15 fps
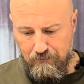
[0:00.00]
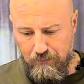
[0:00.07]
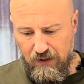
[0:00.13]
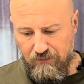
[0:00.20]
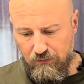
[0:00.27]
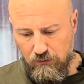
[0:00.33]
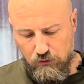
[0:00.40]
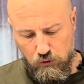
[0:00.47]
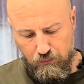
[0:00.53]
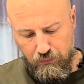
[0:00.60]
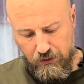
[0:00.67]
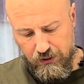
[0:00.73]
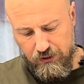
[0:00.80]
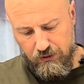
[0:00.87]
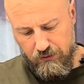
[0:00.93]
baffle
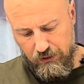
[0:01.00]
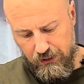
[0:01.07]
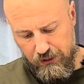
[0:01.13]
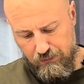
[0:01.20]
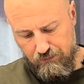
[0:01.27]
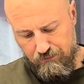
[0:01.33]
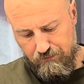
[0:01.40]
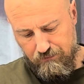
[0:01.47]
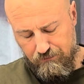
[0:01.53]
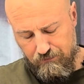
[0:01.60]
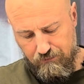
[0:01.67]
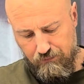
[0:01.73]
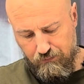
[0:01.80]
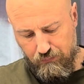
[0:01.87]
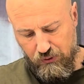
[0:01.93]
suppressor, it's
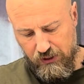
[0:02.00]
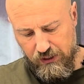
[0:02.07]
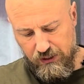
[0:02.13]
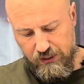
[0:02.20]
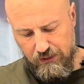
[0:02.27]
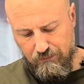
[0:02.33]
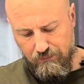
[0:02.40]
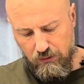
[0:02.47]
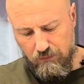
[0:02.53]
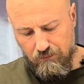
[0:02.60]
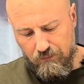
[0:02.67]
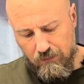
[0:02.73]
pretty simple.